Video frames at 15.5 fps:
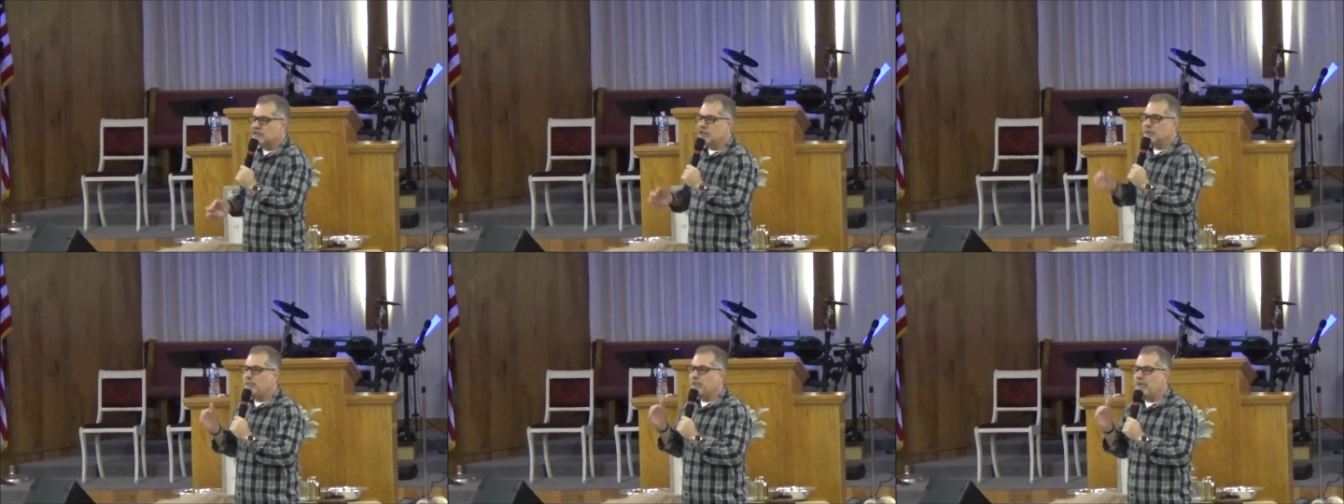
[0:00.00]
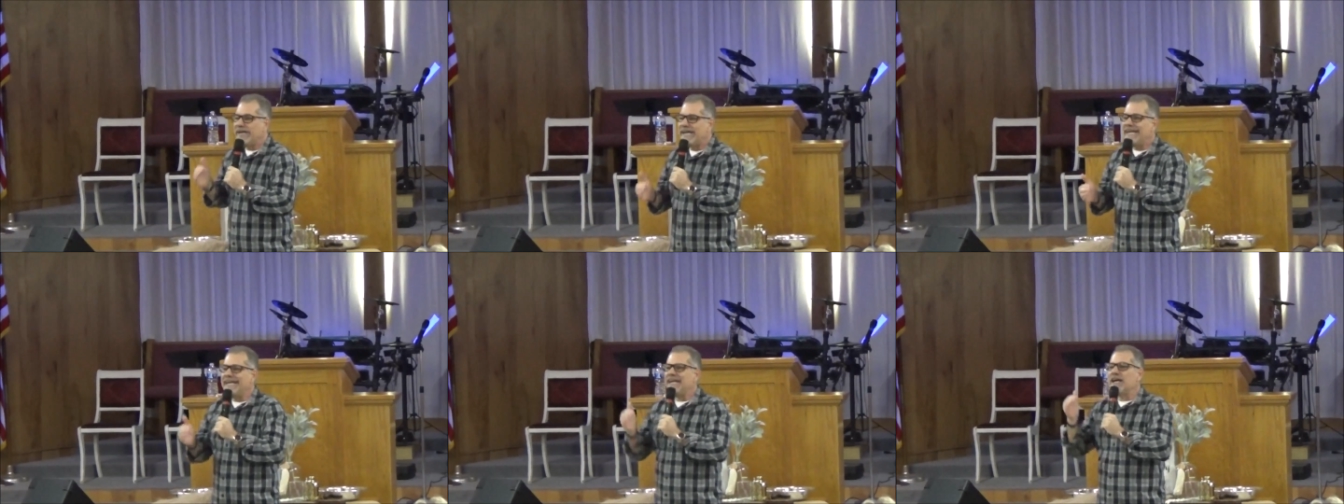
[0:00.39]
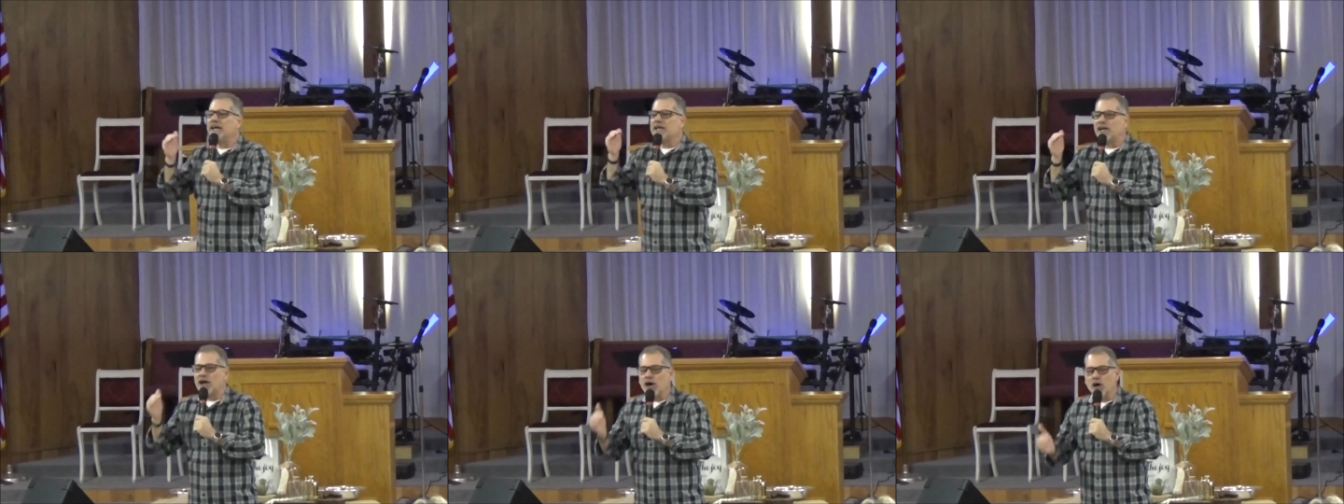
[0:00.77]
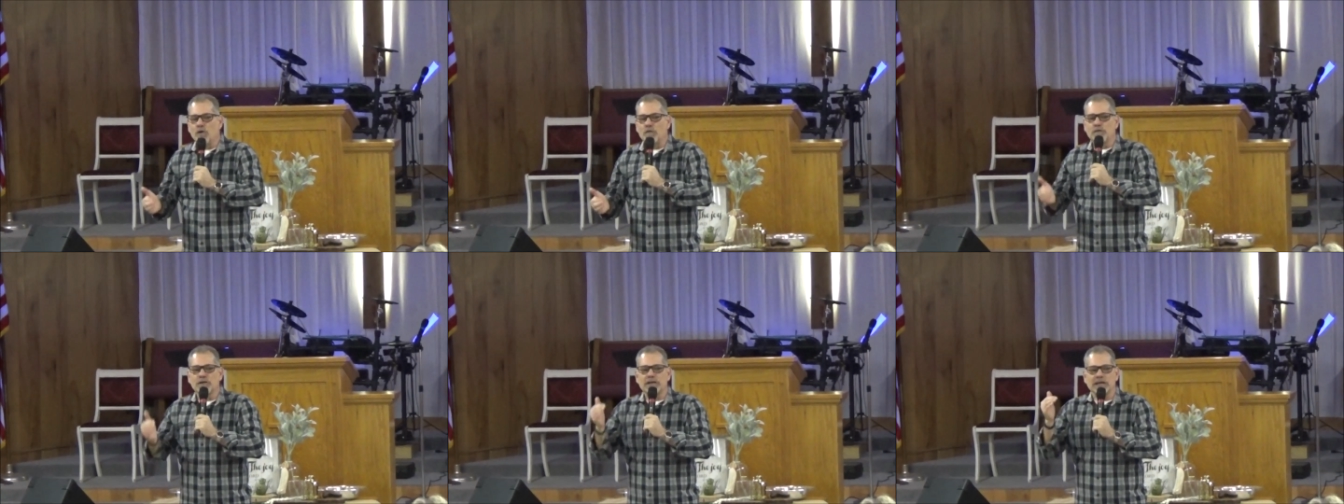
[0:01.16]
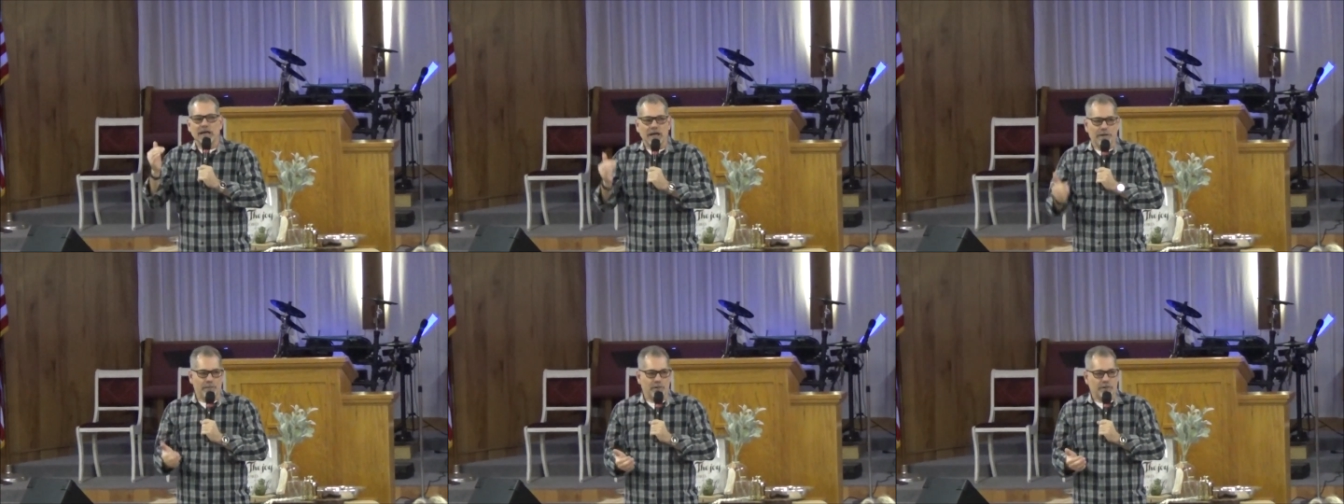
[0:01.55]
To be an
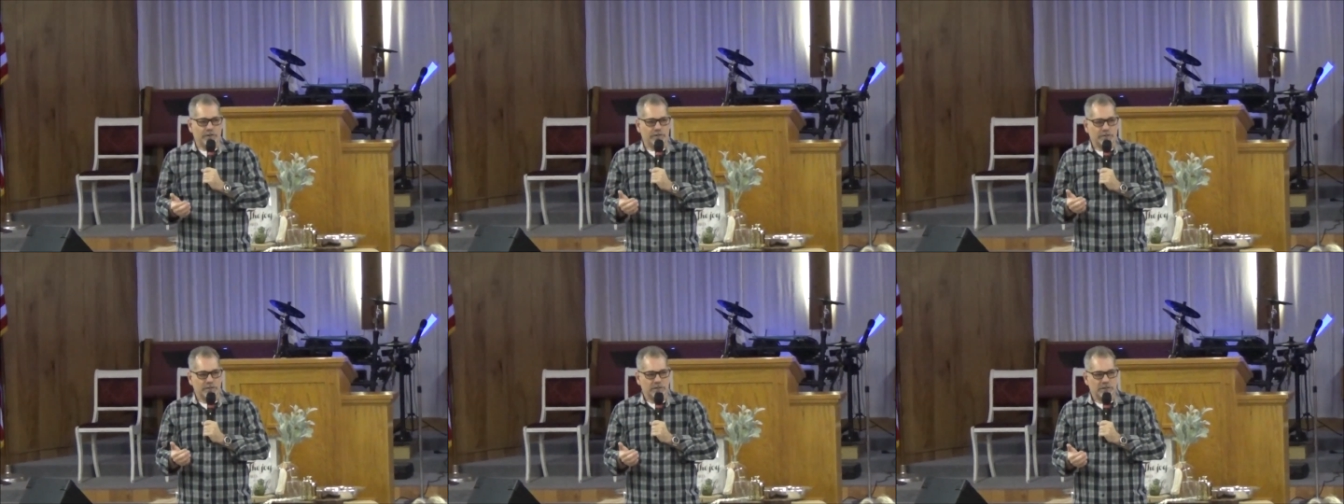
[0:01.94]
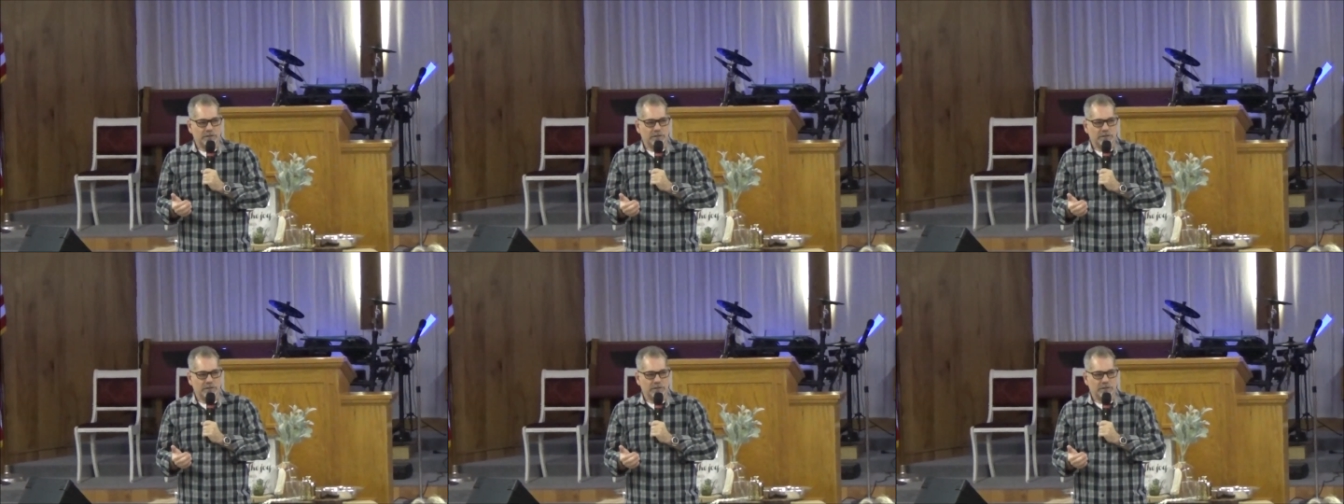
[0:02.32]
overcomer,